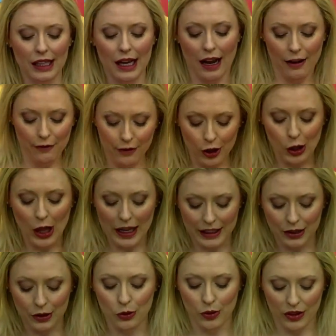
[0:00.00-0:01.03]
I feel
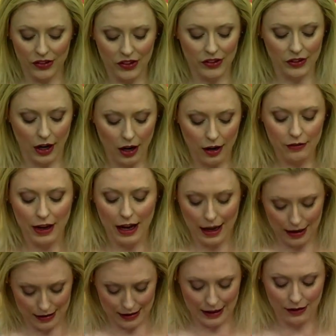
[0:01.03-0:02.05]
like Noises Off
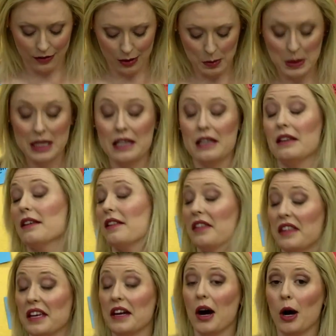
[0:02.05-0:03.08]
has given me
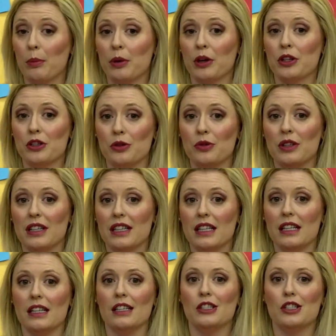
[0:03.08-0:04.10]
the
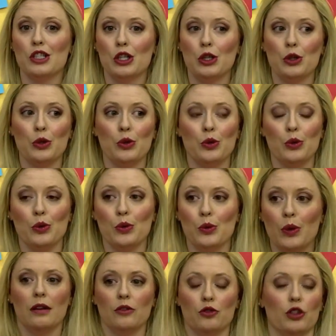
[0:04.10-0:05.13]
opportunity to
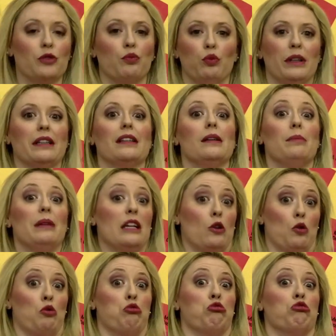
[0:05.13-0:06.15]
just really be
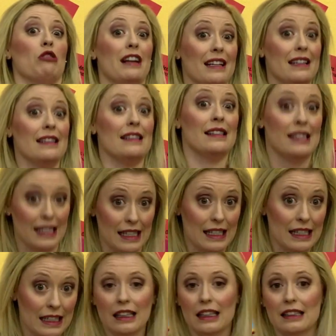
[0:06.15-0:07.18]
crazy.
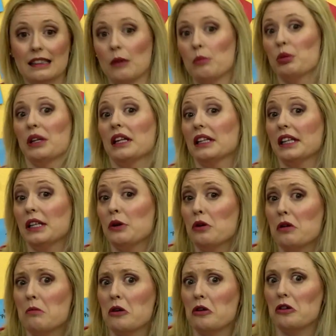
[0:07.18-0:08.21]
It's completely
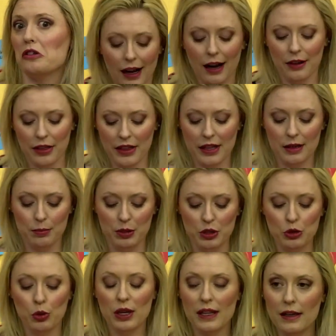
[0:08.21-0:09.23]
normal. I think
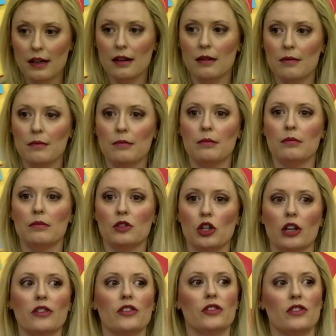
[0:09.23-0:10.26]
between
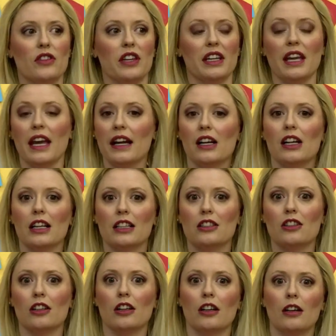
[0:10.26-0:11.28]
just the
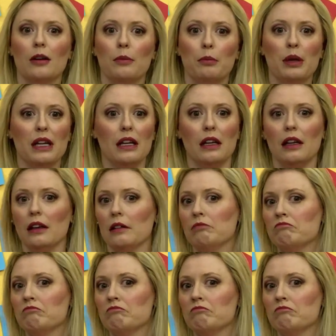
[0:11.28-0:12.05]
character being